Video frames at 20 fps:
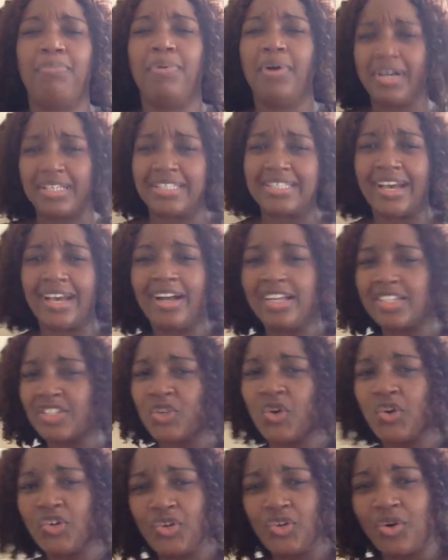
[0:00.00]
But
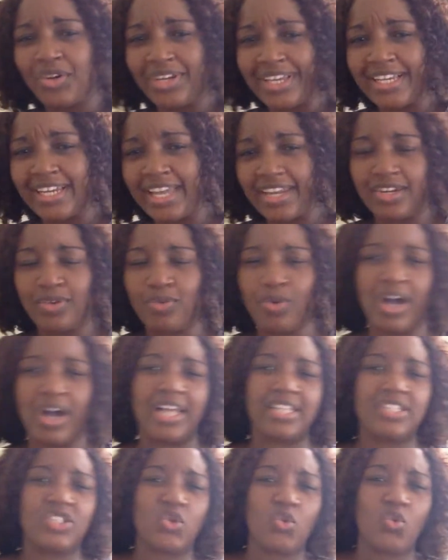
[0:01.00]
also don't neglect the
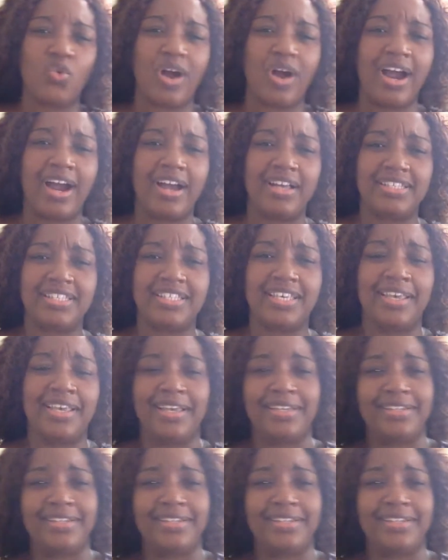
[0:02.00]
ones who aren't